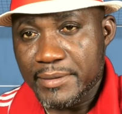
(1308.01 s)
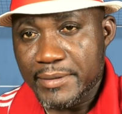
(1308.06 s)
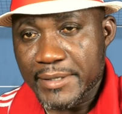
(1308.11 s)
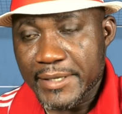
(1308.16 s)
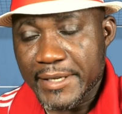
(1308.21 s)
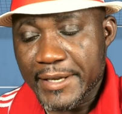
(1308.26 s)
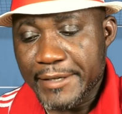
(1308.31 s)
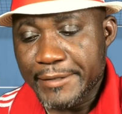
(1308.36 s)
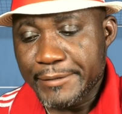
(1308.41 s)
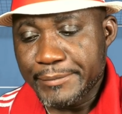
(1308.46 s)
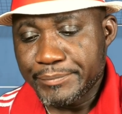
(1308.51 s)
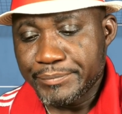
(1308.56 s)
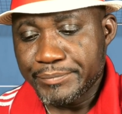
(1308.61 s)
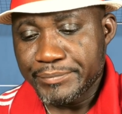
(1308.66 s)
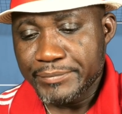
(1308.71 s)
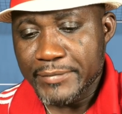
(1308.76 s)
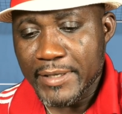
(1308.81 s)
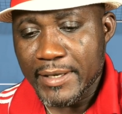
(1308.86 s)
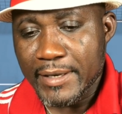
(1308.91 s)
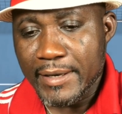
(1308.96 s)
Okay,
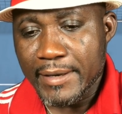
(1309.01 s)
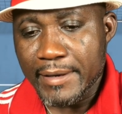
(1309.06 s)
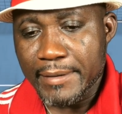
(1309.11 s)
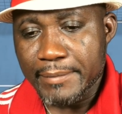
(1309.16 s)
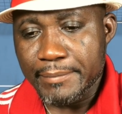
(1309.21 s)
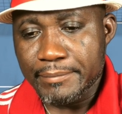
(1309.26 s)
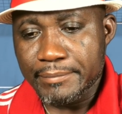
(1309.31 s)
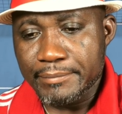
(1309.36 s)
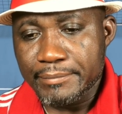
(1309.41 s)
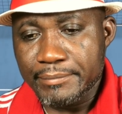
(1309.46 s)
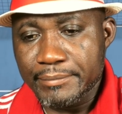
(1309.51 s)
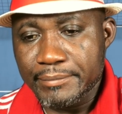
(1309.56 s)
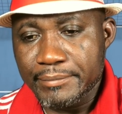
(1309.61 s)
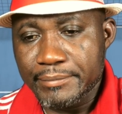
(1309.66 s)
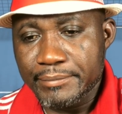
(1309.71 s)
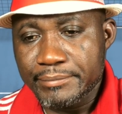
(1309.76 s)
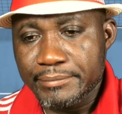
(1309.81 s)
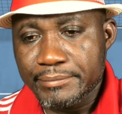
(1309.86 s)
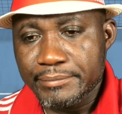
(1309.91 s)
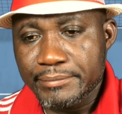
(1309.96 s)

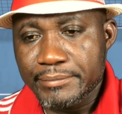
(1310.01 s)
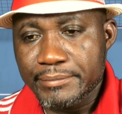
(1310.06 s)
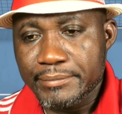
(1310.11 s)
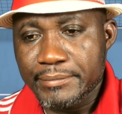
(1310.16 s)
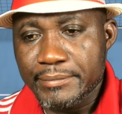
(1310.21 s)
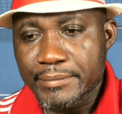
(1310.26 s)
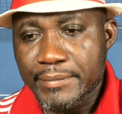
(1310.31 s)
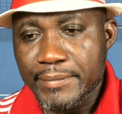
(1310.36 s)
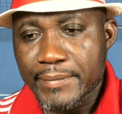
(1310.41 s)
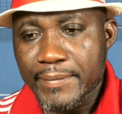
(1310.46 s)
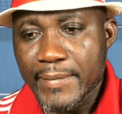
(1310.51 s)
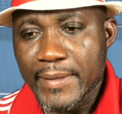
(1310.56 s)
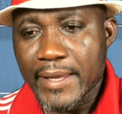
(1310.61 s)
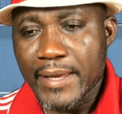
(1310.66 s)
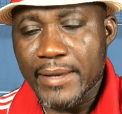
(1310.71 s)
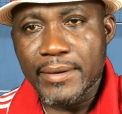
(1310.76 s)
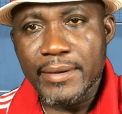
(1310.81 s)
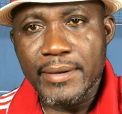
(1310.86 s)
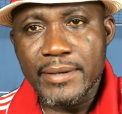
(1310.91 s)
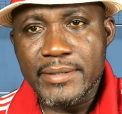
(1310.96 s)

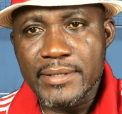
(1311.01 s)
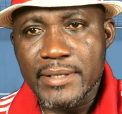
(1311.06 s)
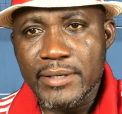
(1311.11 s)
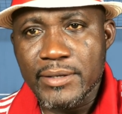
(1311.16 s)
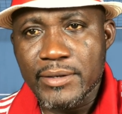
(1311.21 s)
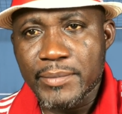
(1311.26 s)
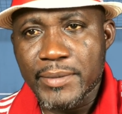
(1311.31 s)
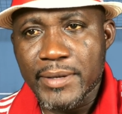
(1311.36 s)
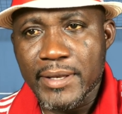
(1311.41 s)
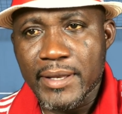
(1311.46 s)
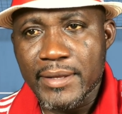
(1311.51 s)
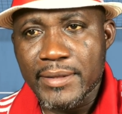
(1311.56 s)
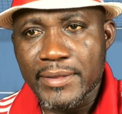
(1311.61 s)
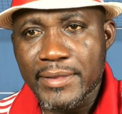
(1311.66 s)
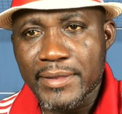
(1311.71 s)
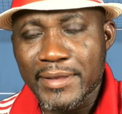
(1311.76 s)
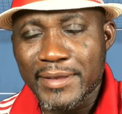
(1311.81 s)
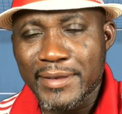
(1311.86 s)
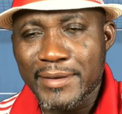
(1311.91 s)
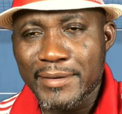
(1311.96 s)
I know it's a little bit
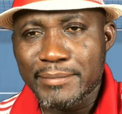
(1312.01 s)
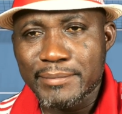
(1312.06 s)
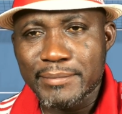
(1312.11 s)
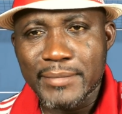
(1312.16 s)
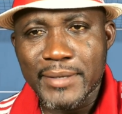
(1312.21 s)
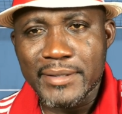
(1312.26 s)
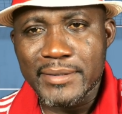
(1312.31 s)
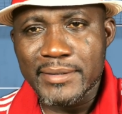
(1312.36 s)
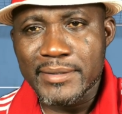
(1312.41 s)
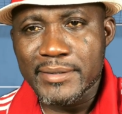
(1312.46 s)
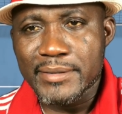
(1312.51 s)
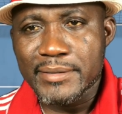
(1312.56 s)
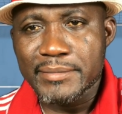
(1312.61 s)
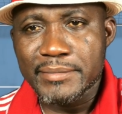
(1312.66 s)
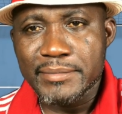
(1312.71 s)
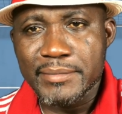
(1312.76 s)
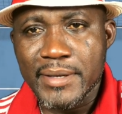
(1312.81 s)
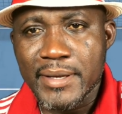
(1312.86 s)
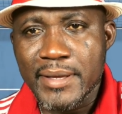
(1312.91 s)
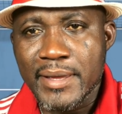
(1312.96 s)
lengthy, but
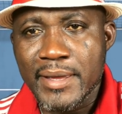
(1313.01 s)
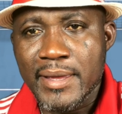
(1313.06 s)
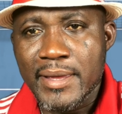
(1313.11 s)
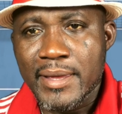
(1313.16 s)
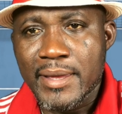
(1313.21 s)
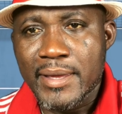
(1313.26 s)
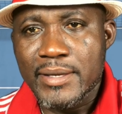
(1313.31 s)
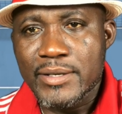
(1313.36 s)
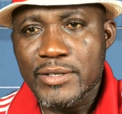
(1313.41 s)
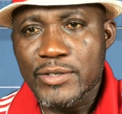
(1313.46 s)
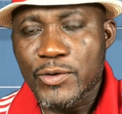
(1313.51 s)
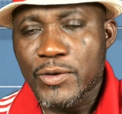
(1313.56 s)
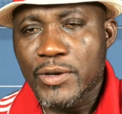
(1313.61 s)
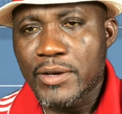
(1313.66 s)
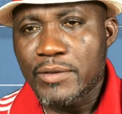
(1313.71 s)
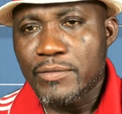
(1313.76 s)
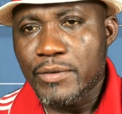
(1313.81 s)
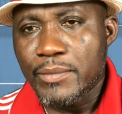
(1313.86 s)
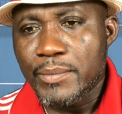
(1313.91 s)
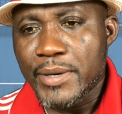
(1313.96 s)
it's good
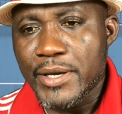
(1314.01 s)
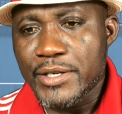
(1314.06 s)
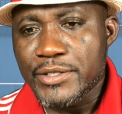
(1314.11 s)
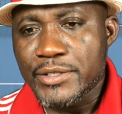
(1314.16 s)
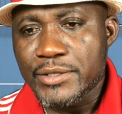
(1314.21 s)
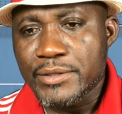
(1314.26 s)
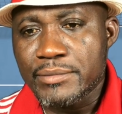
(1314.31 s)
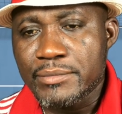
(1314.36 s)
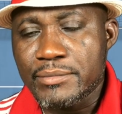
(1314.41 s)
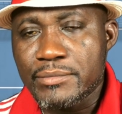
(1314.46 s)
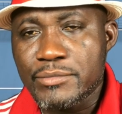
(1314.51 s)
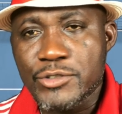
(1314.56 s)
information.